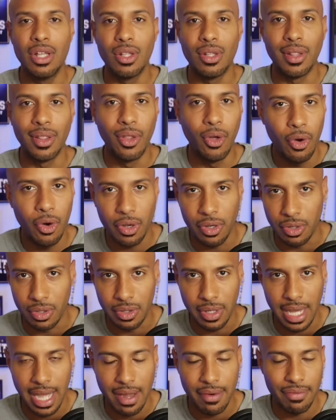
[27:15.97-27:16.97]

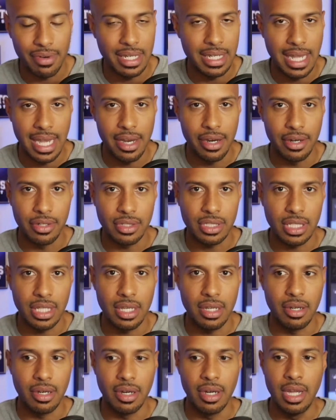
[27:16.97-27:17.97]
loyal everydayers
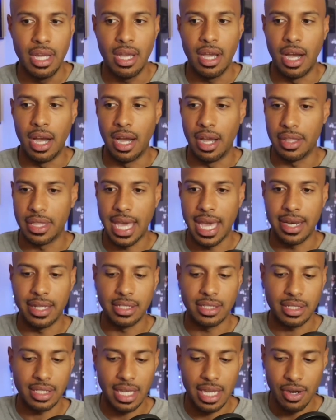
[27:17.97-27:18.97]
here, that
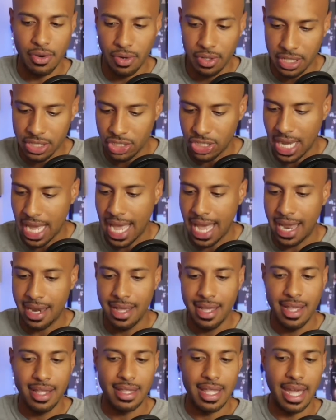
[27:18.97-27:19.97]
is here on the
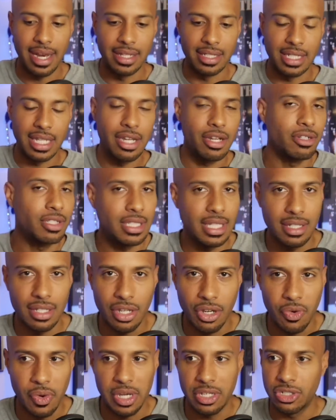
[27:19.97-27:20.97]
chat, that is here
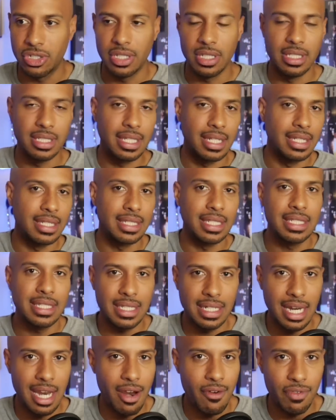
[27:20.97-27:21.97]
sending questions, that is
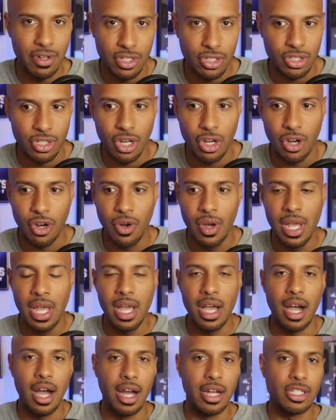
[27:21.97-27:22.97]
listening to every show.
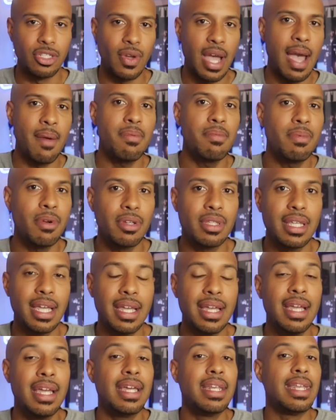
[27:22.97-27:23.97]
So happy
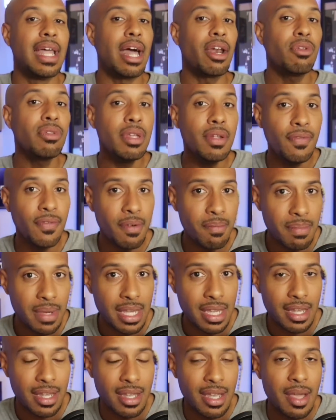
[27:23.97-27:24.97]
birthday, not only for
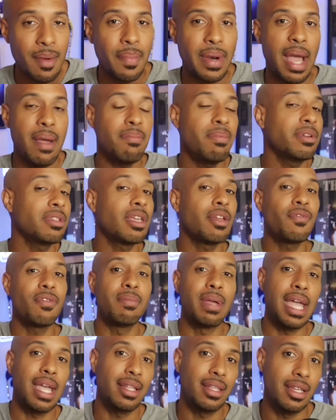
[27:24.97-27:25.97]
me, but happy birthday
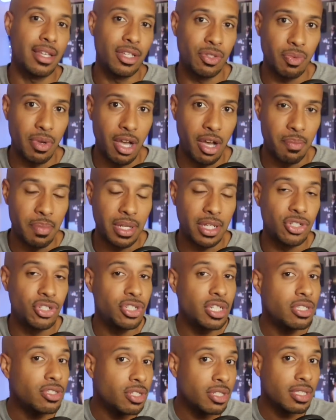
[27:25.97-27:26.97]
from Haley as well, because
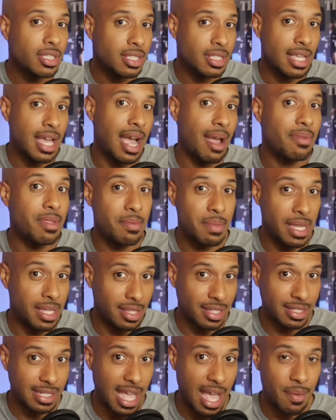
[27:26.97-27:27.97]
she took the time to make
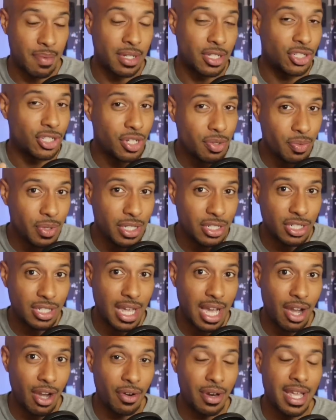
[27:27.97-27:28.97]
this happen. She reached
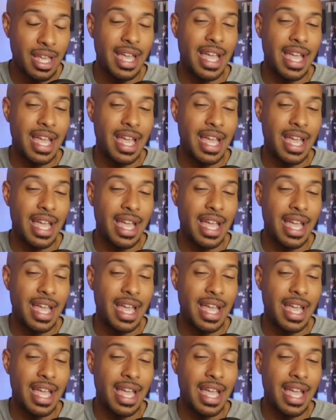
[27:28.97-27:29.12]
out